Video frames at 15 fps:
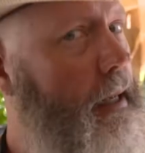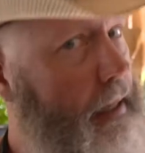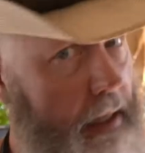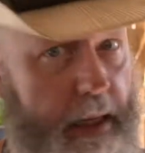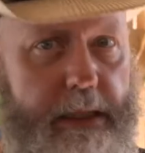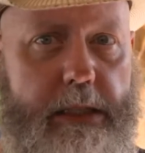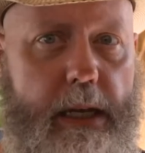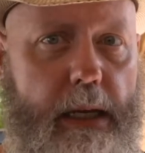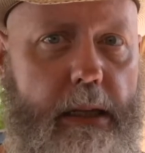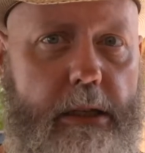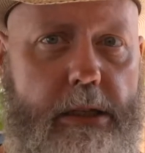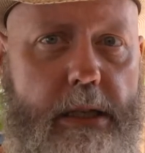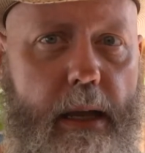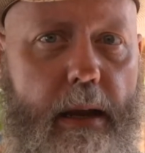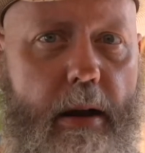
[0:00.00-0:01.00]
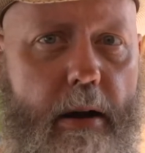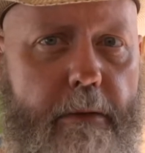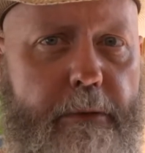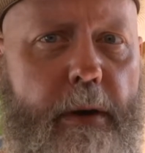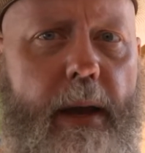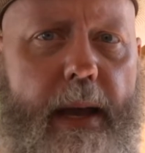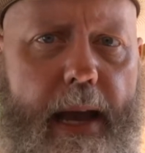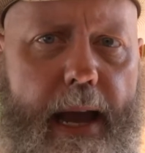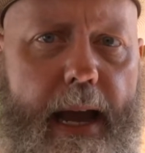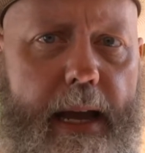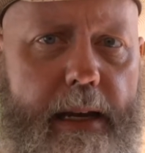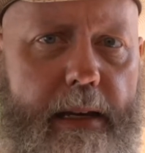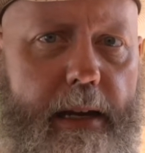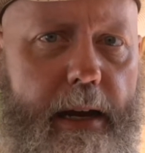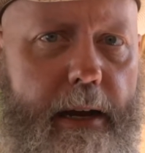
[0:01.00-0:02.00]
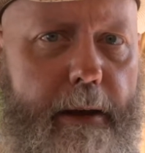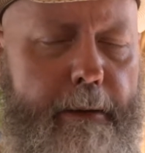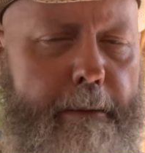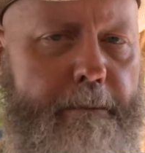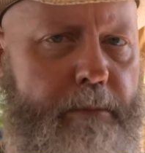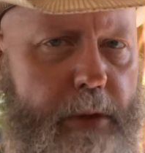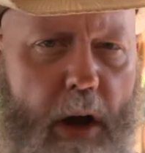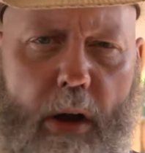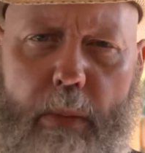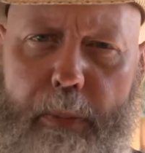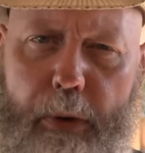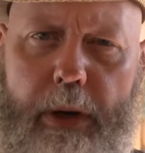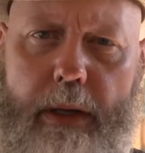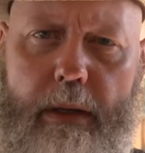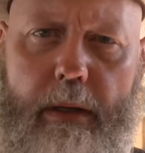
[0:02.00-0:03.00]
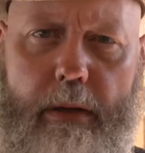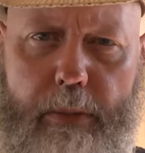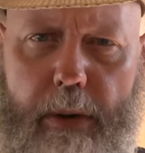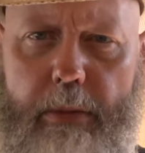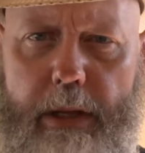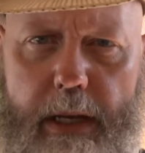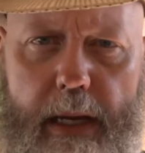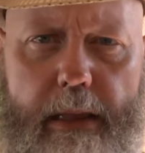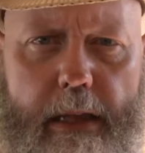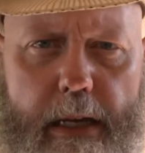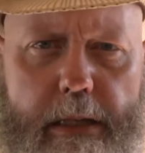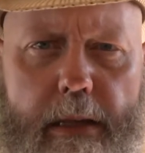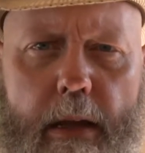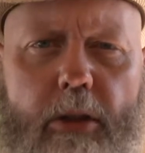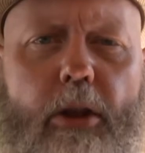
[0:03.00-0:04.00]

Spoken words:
let's kick this thing off. And the whole point, you probably get that.